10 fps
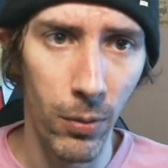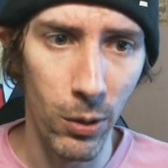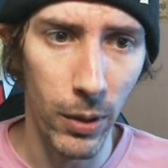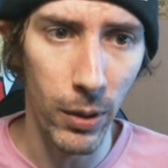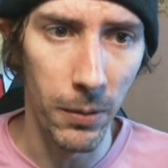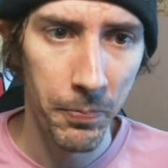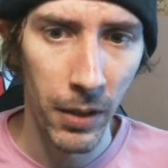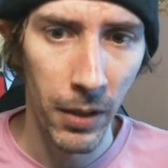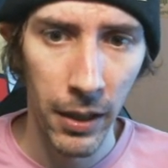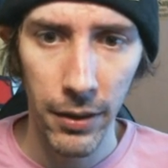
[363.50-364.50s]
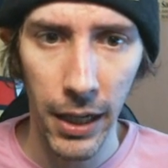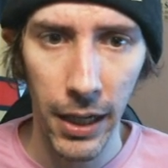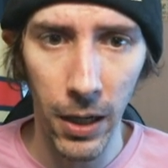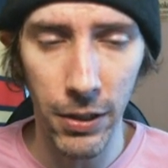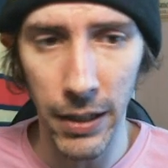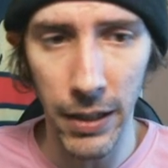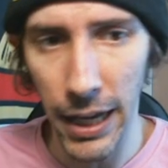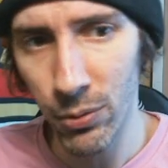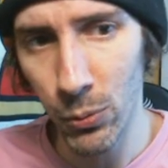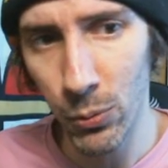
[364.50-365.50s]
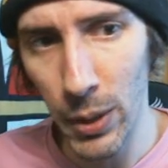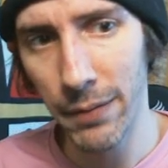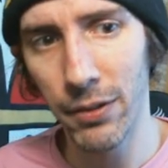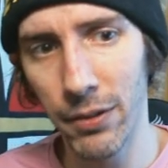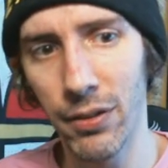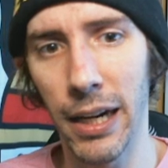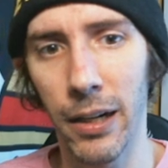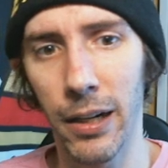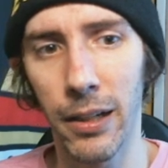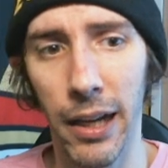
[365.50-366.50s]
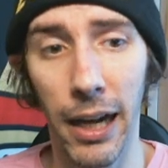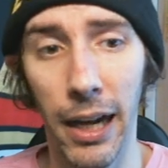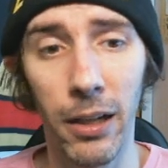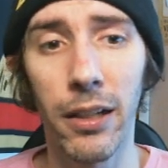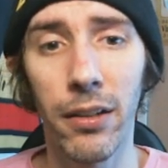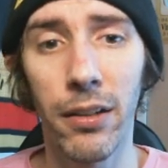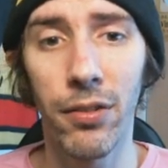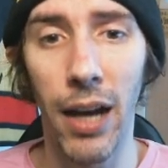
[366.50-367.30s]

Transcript: what you will. Then on to the next one we have is the Erika, Erika's